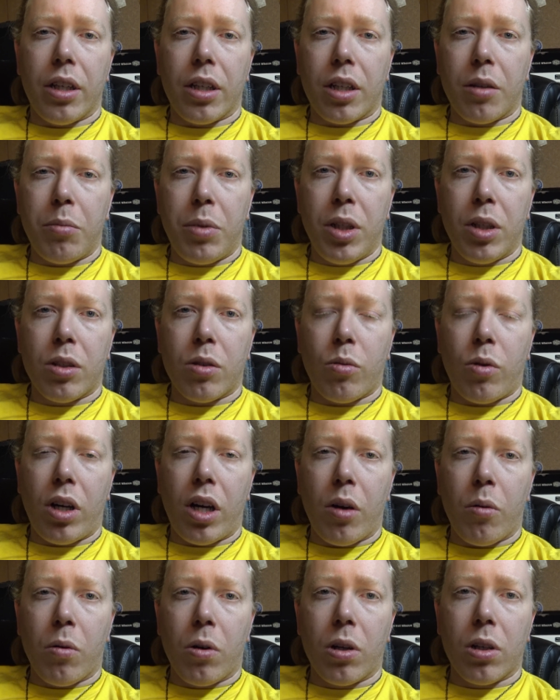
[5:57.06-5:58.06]
computer while
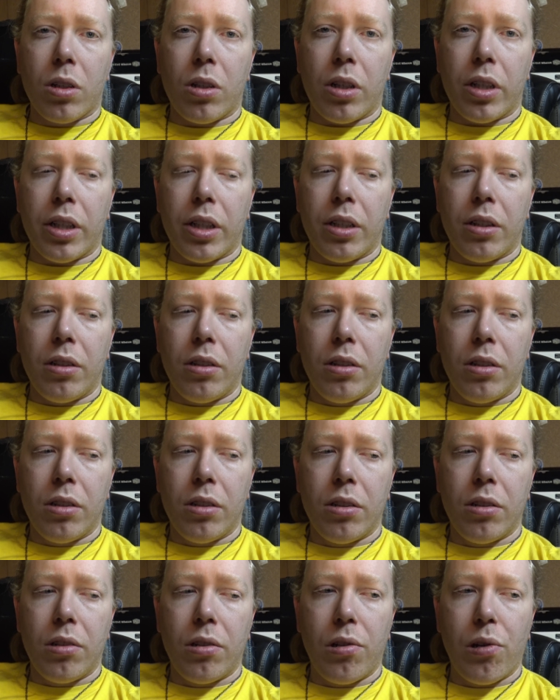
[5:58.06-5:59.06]
I work on it.
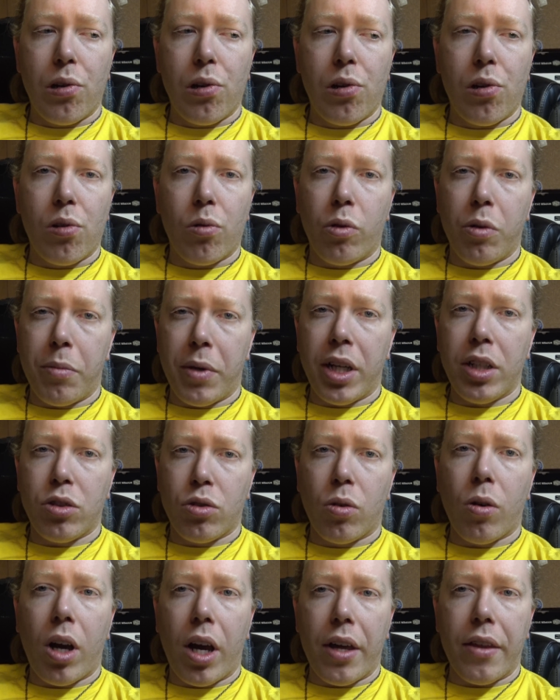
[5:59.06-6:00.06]
We might
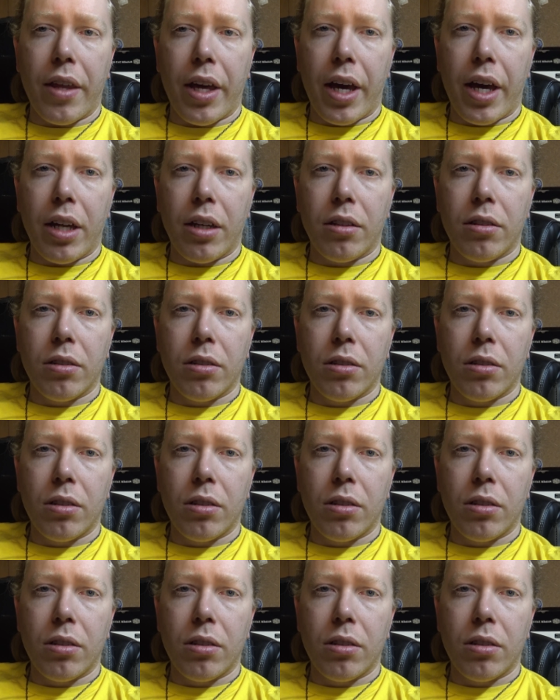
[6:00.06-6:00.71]
try that.